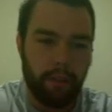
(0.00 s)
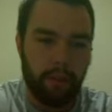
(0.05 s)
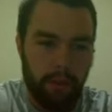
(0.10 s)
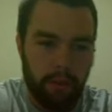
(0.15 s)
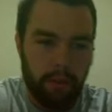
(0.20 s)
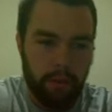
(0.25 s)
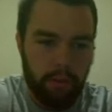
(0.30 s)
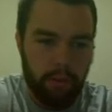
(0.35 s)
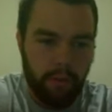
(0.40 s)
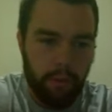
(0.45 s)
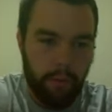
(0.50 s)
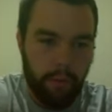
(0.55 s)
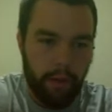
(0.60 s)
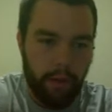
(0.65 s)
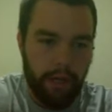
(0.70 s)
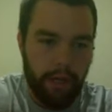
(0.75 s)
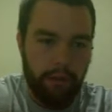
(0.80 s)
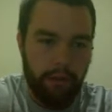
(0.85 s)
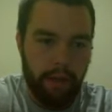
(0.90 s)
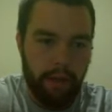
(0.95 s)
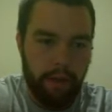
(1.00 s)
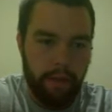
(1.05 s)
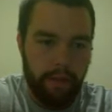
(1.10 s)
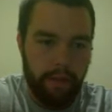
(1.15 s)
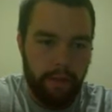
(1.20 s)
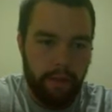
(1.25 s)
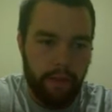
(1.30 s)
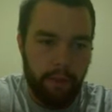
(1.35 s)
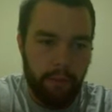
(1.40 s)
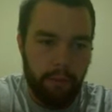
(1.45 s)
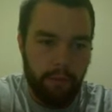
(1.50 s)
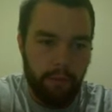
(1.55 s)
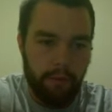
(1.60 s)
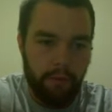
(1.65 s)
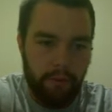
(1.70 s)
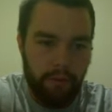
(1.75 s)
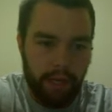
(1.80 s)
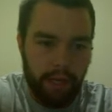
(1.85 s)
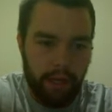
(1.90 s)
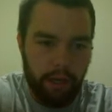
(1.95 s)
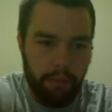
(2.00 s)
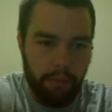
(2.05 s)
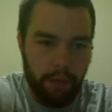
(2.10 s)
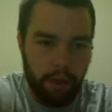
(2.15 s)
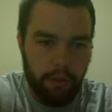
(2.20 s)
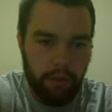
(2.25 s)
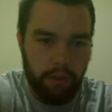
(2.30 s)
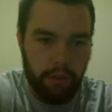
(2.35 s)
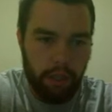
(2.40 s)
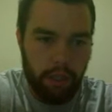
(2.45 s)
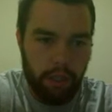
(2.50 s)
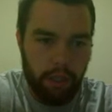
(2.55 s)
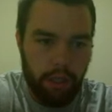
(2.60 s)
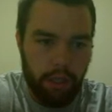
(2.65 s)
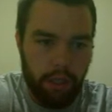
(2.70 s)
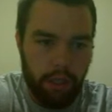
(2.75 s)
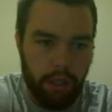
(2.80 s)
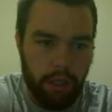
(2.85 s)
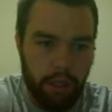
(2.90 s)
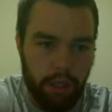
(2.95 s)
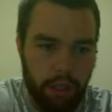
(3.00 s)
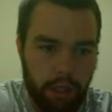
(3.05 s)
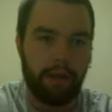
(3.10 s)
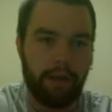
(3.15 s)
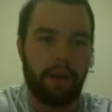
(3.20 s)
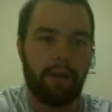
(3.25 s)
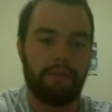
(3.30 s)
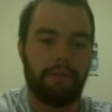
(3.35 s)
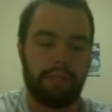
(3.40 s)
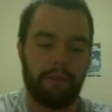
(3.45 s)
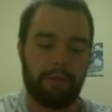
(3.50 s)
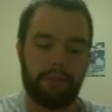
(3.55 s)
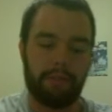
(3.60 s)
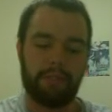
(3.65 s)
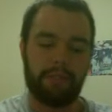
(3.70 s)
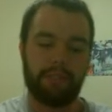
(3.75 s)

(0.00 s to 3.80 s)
Why did I do that? I'm going to fake out Politoed and Scald Mamoswine. Obviously, I'm going to...